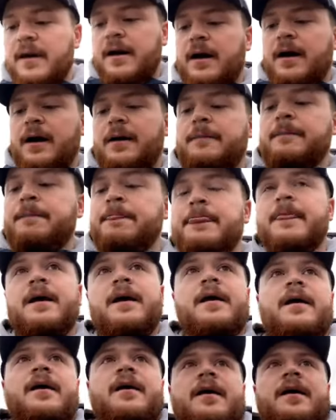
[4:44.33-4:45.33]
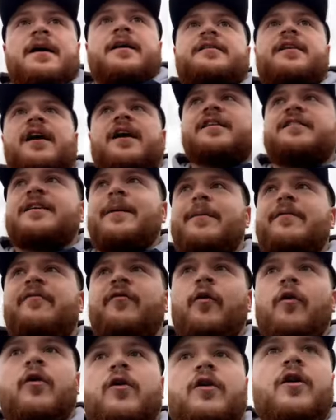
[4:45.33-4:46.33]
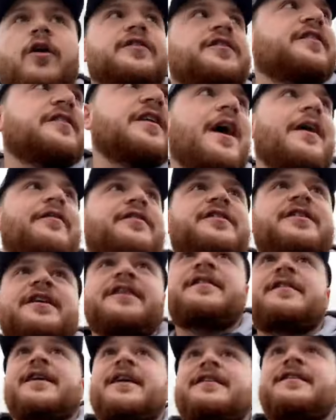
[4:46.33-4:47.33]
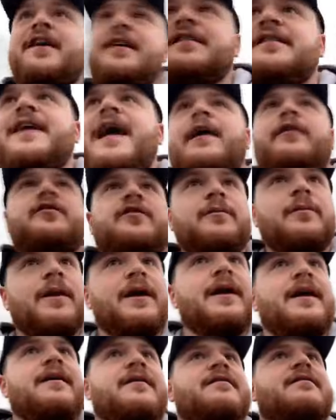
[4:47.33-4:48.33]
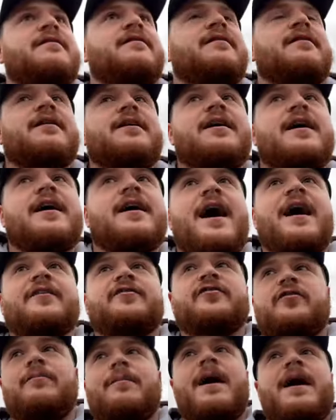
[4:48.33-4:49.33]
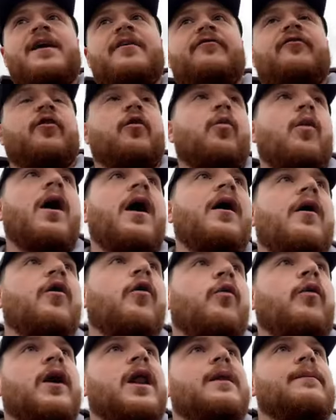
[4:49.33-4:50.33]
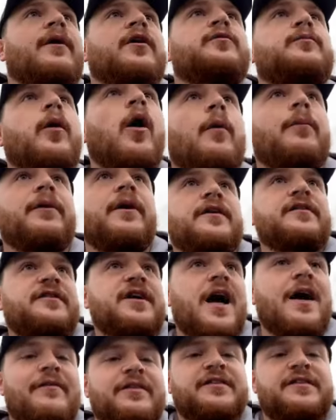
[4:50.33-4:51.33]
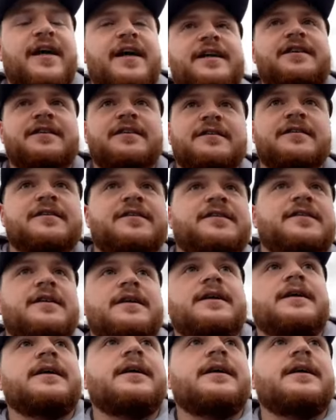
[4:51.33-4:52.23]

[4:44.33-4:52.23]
So like I said before, Gloucester Services is undoubtedly and has remained for a while one of the most popular service stations